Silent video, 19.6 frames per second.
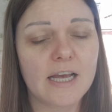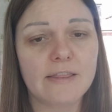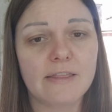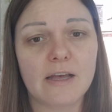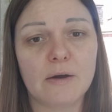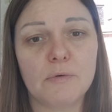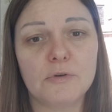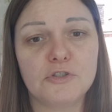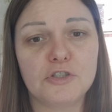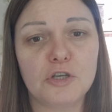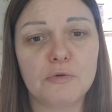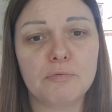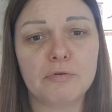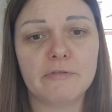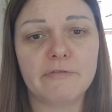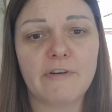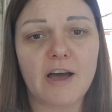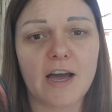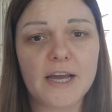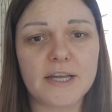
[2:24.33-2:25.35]
Now, I do
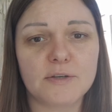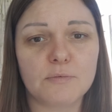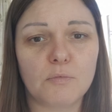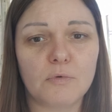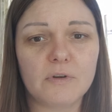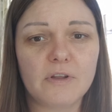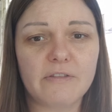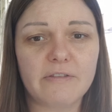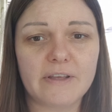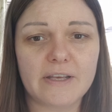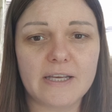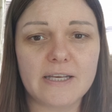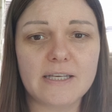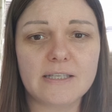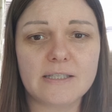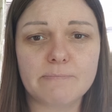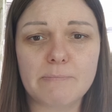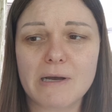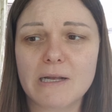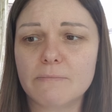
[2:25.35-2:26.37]
provide one of
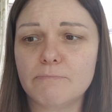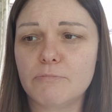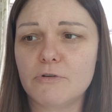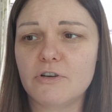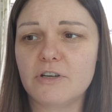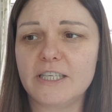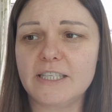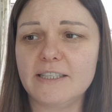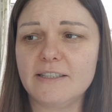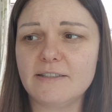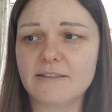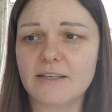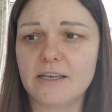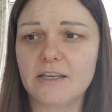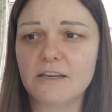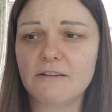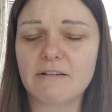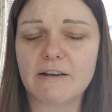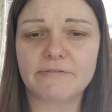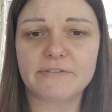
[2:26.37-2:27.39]
these bad boys
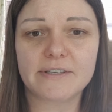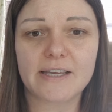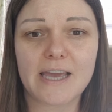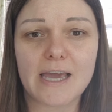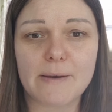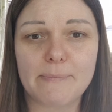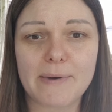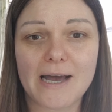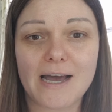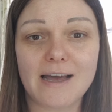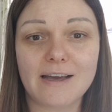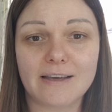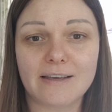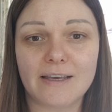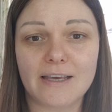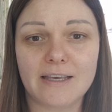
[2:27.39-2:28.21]
in your aftercare pack.